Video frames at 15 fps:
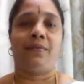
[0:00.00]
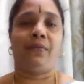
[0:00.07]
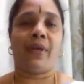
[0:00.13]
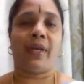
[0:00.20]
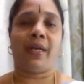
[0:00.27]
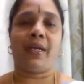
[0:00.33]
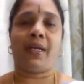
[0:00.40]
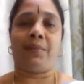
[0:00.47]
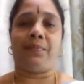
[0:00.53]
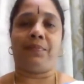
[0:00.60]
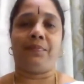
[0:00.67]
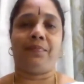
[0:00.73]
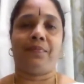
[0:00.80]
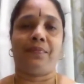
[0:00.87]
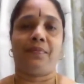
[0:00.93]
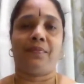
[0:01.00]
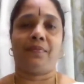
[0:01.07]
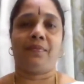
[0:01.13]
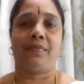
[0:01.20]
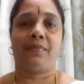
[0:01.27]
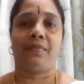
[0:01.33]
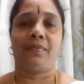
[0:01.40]
Welcome.
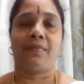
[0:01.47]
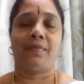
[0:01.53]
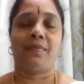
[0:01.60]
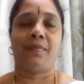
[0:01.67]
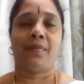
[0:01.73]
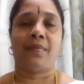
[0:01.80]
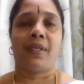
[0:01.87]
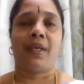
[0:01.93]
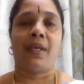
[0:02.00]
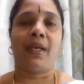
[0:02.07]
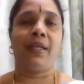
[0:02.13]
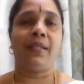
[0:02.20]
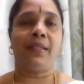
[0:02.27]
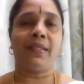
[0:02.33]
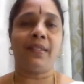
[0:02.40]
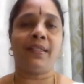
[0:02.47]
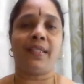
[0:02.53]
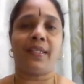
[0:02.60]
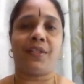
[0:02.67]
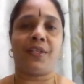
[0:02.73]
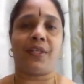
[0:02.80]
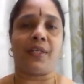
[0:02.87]
In this
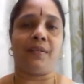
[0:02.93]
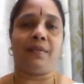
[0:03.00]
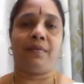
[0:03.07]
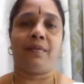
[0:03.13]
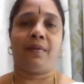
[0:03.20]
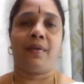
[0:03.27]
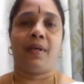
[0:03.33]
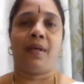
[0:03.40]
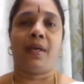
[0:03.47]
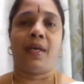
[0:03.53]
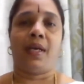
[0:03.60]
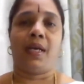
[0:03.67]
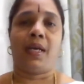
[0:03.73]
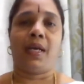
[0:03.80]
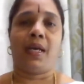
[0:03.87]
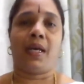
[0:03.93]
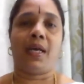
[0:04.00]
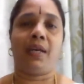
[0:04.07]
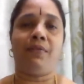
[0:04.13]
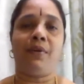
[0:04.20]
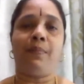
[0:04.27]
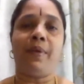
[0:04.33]
session,
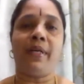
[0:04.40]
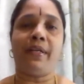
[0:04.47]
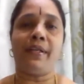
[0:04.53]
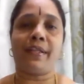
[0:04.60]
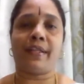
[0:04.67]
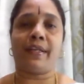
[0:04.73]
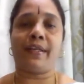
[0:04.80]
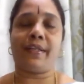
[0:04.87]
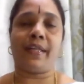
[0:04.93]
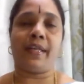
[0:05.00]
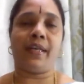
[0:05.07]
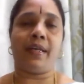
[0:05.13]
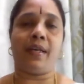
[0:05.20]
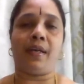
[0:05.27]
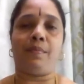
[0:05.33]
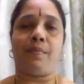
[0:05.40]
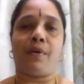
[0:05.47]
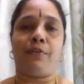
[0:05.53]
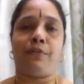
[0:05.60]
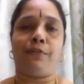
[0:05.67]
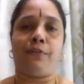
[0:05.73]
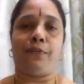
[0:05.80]
I will be discussing
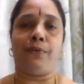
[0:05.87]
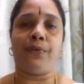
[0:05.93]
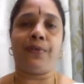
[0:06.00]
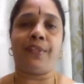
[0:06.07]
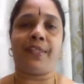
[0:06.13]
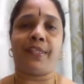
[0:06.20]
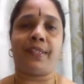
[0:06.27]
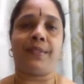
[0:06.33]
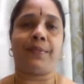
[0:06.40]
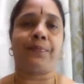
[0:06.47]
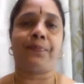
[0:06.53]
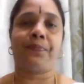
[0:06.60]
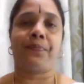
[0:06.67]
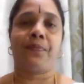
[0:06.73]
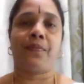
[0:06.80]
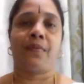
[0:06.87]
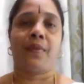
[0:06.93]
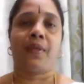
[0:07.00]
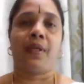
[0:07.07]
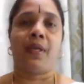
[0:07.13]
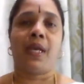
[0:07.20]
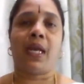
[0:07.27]
about foods
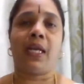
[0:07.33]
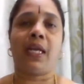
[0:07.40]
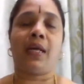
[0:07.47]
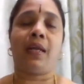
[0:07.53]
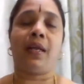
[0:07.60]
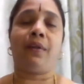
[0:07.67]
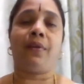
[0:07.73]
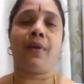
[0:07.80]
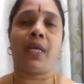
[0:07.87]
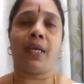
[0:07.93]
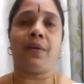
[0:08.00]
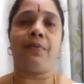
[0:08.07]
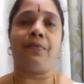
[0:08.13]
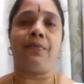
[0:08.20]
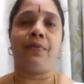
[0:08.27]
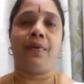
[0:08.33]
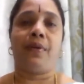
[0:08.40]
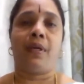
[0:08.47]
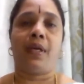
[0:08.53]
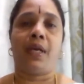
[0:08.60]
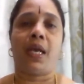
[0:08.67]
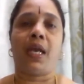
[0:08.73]
and I will give
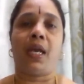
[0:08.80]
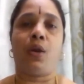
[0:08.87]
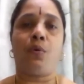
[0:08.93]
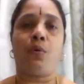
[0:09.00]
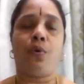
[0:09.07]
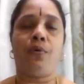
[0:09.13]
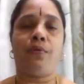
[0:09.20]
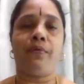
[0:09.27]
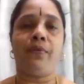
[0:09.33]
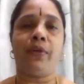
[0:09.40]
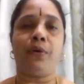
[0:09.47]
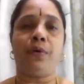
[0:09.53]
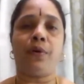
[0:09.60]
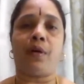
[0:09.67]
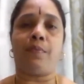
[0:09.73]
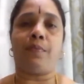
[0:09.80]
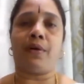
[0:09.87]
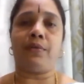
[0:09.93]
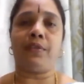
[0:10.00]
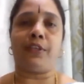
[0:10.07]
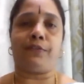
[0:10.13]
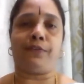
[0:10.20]
an overview
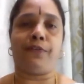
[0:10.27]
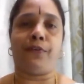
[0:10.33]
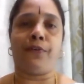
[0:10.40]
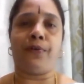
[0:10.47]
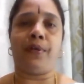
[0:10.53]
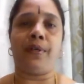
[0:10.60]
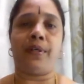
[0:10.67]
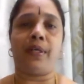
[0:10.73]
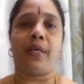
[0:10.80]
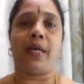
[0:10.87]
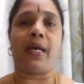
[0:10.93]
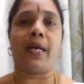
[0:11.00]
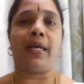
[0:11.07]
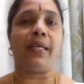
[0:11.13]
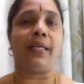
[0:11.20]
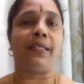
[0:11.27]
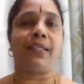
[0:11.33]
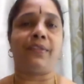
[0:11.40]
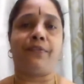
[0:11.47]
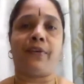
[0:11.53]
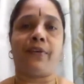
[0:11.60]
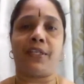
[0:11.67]
about the food and
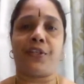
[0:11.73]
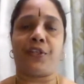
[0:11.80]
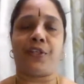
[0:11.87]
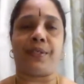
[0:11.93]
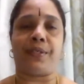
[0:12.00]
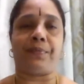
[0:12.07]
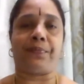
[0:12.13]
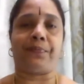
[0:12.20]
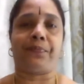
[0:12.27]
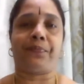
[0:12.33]
its function.